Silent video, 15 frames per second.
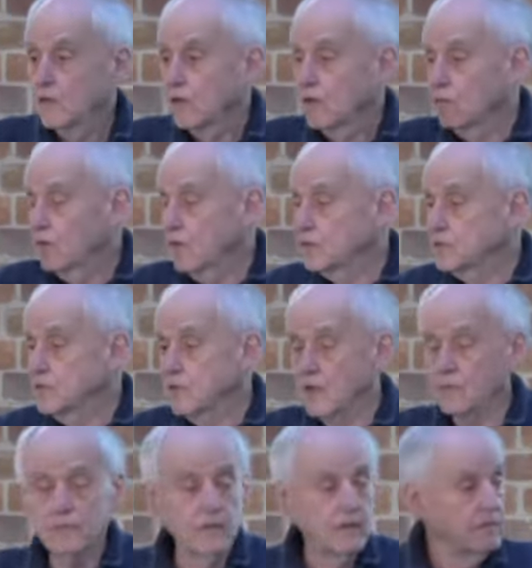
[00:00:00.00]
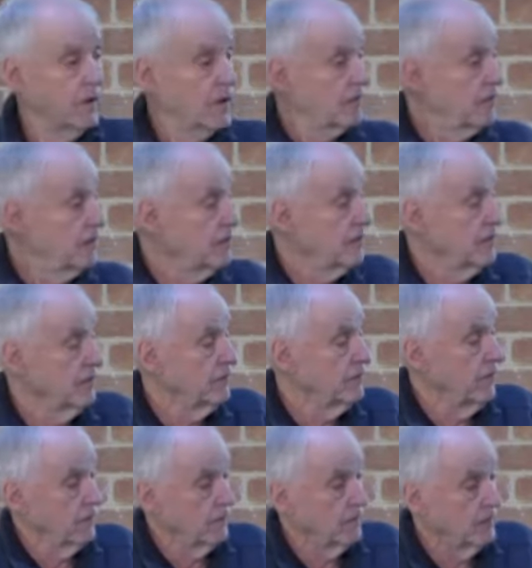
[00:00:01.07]
And when it said empty, it might have been nearly
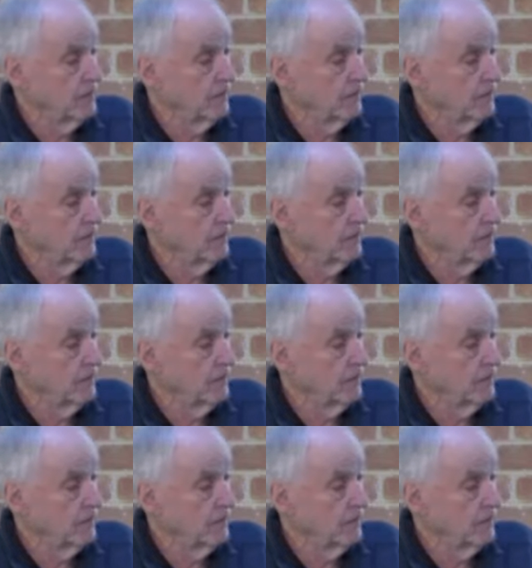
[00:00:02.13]
full.